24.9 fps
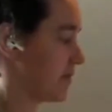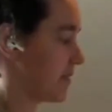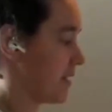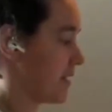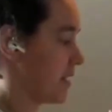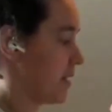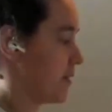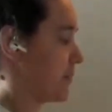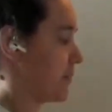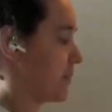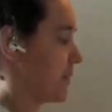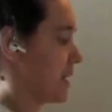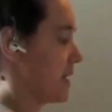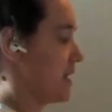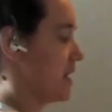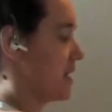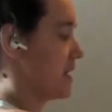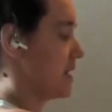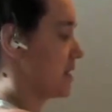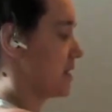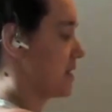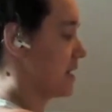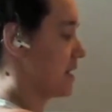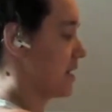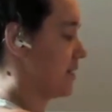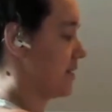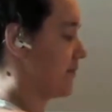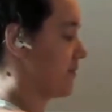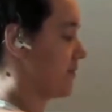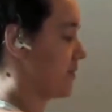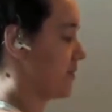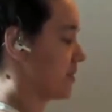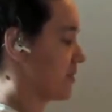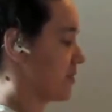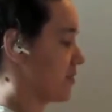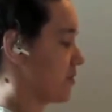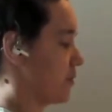So, the
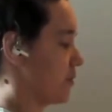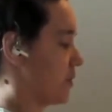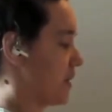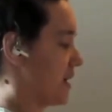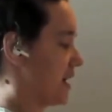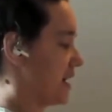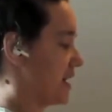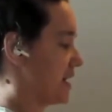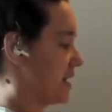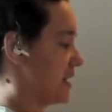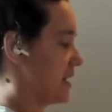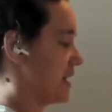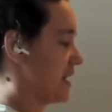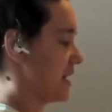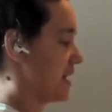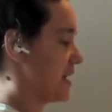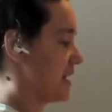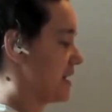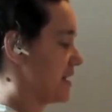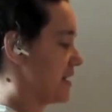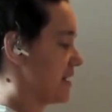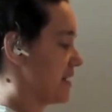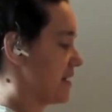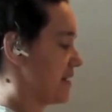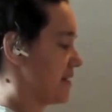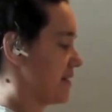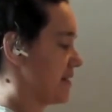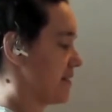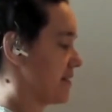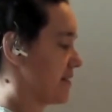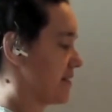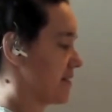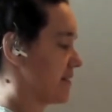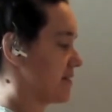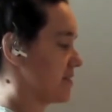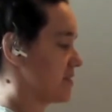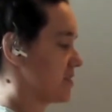first one is
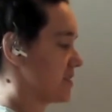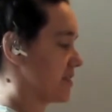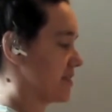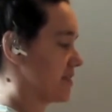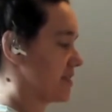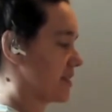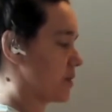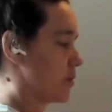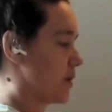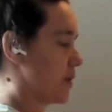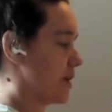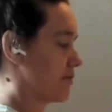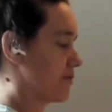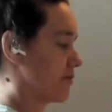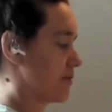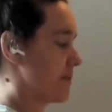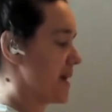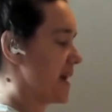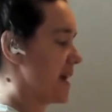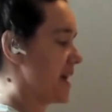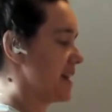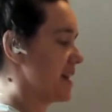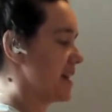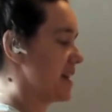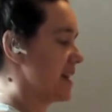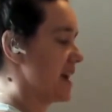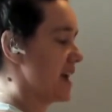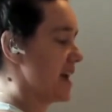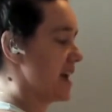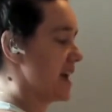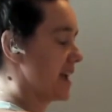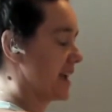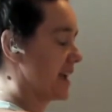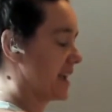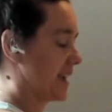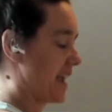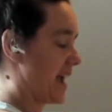just a quadruped
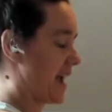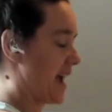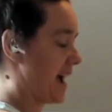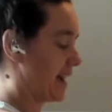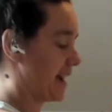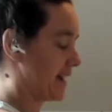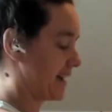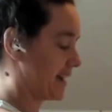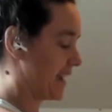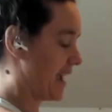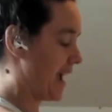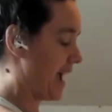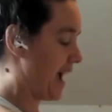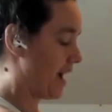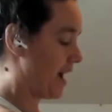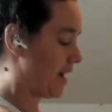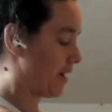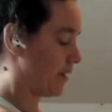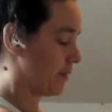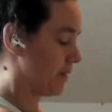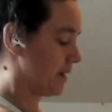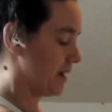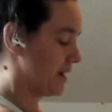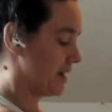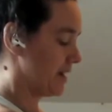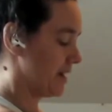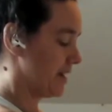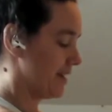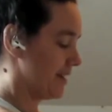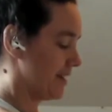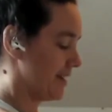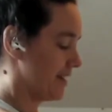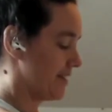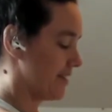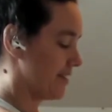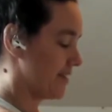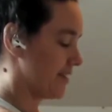cat cow.
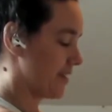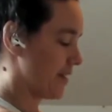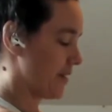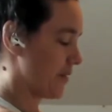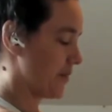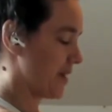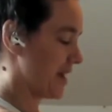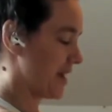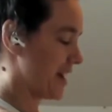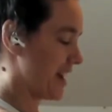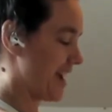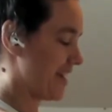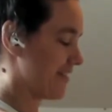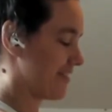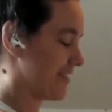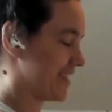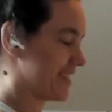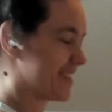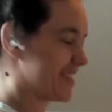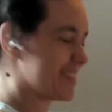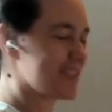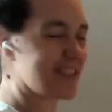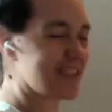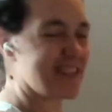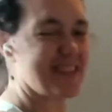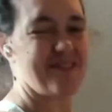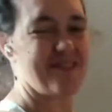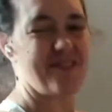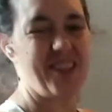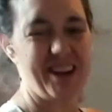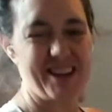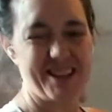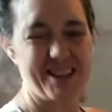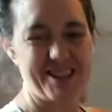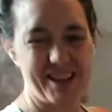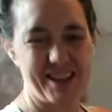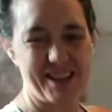So when I was just
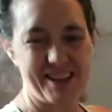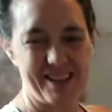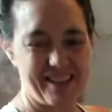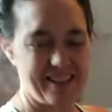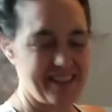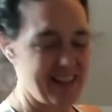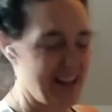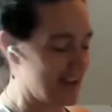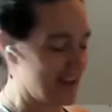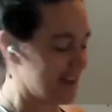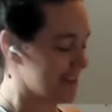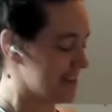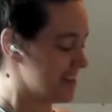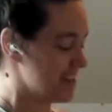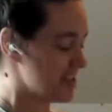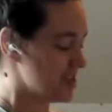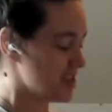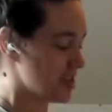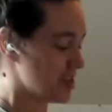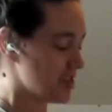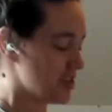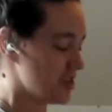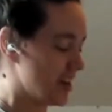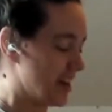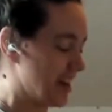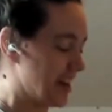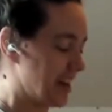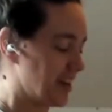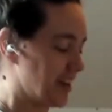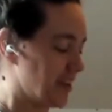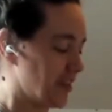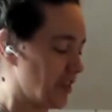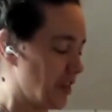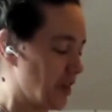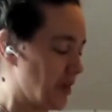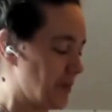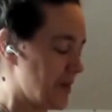finishing this last teacher
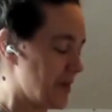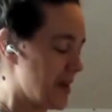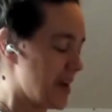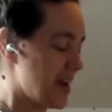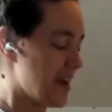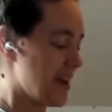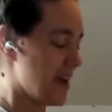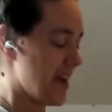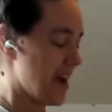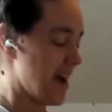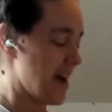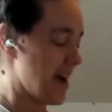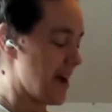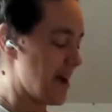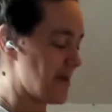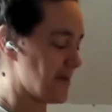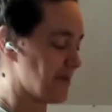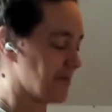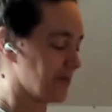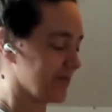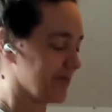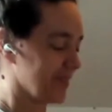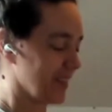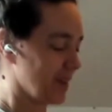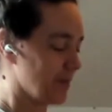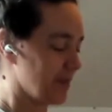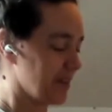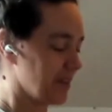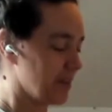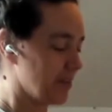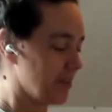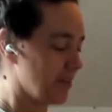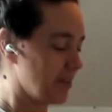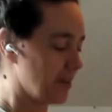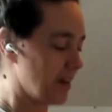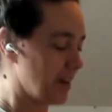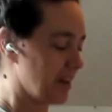training group, one
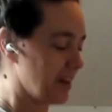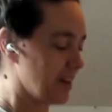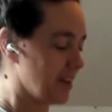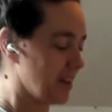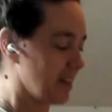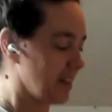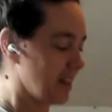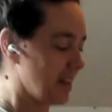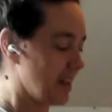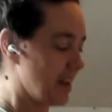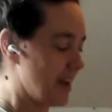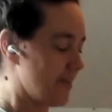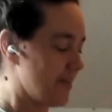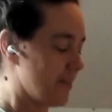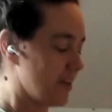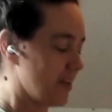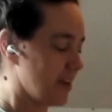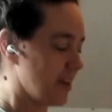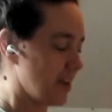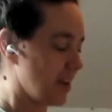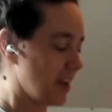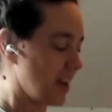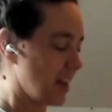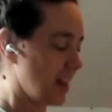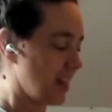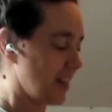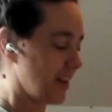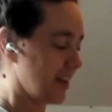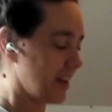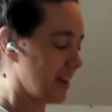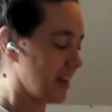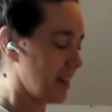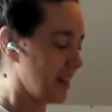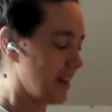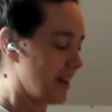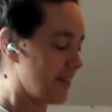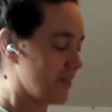student
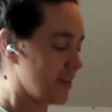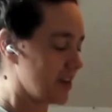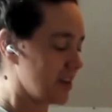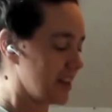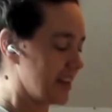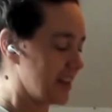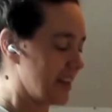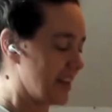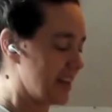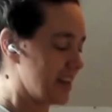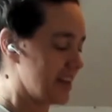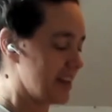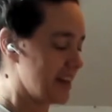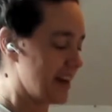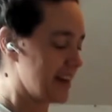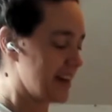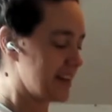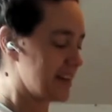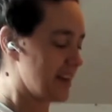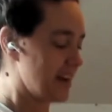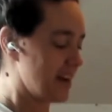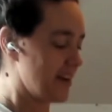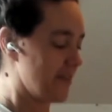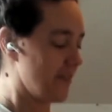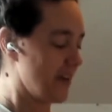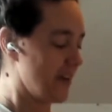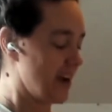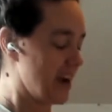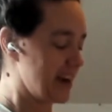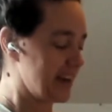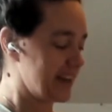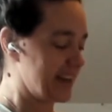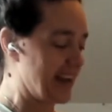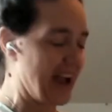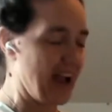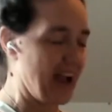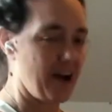cleverly
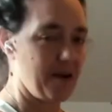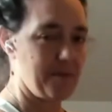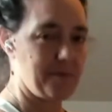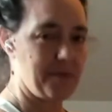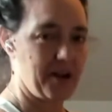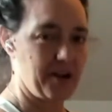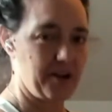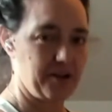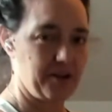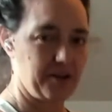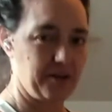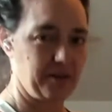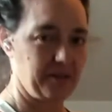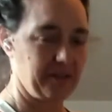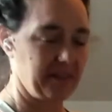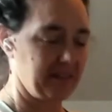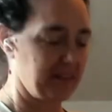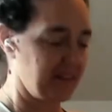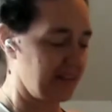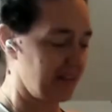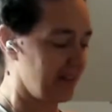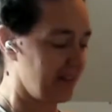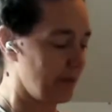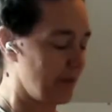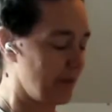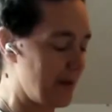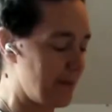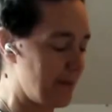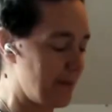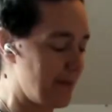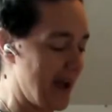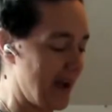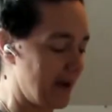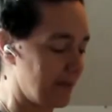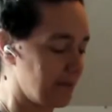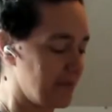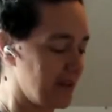identified cow pose, the sway
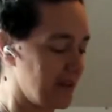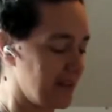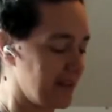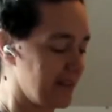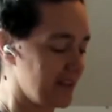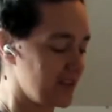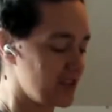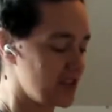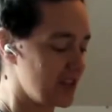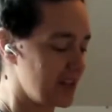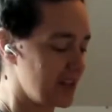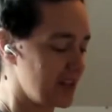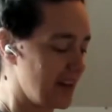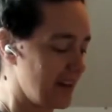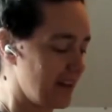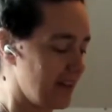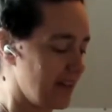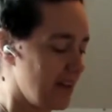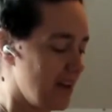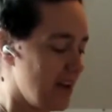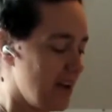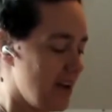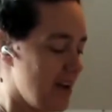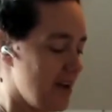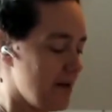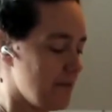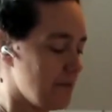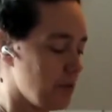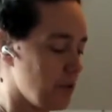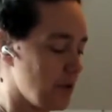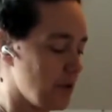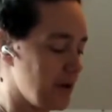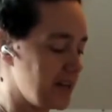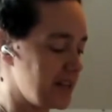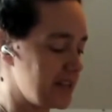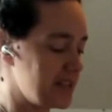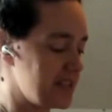back position, as
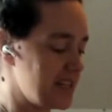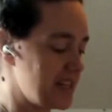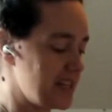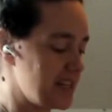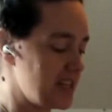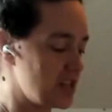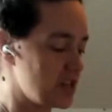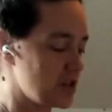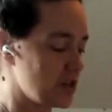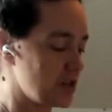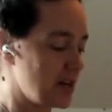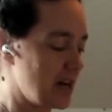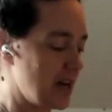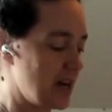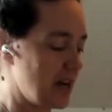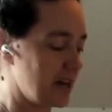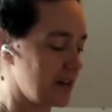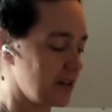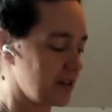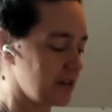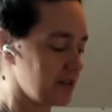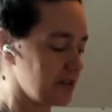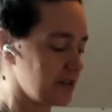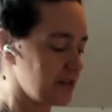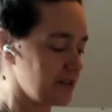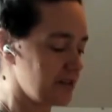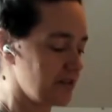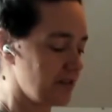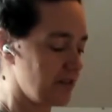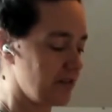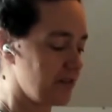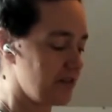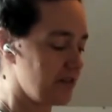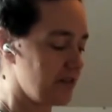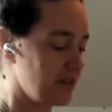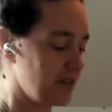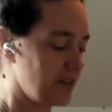pointing your udders
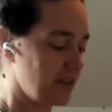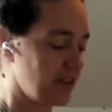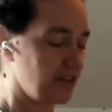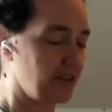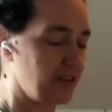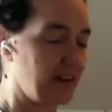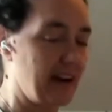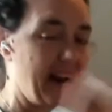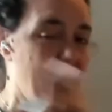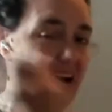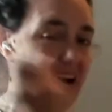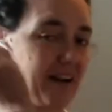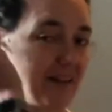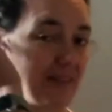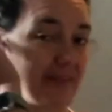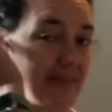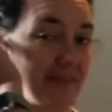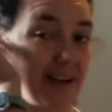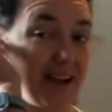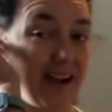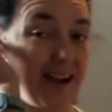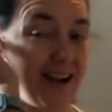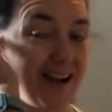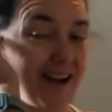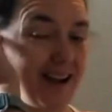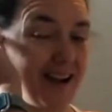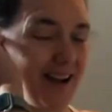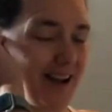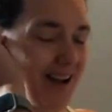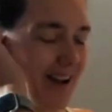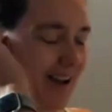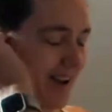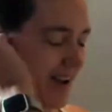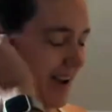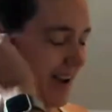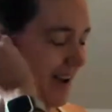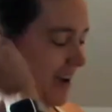to the ground. Ha
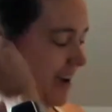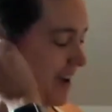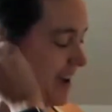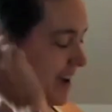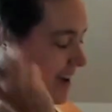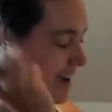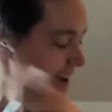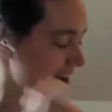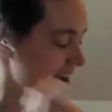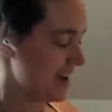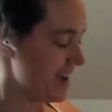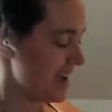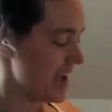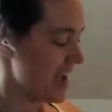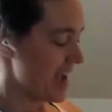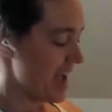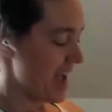ha ha.